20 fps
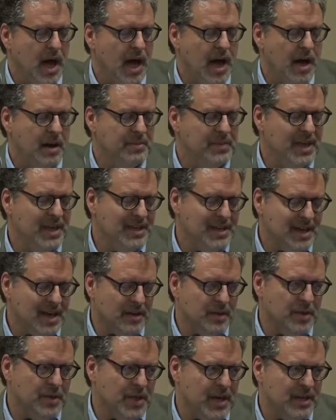Then the
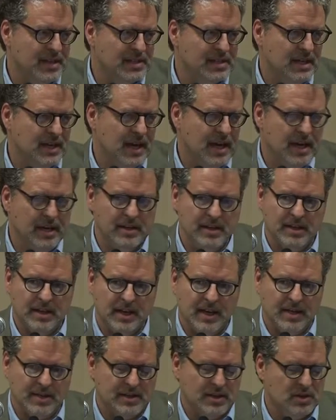other things that
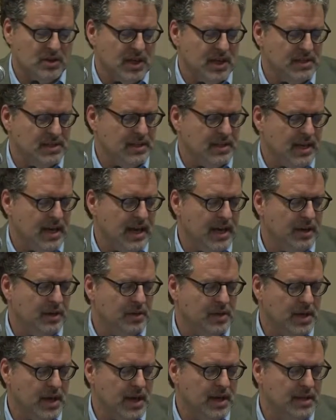I suggest at the
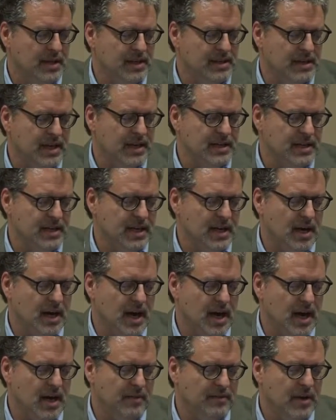end are this idea
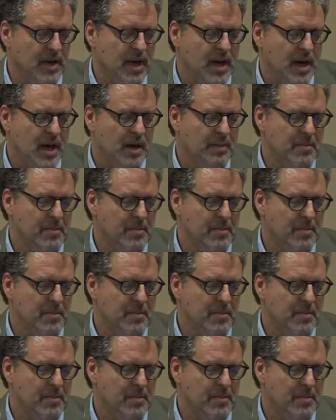of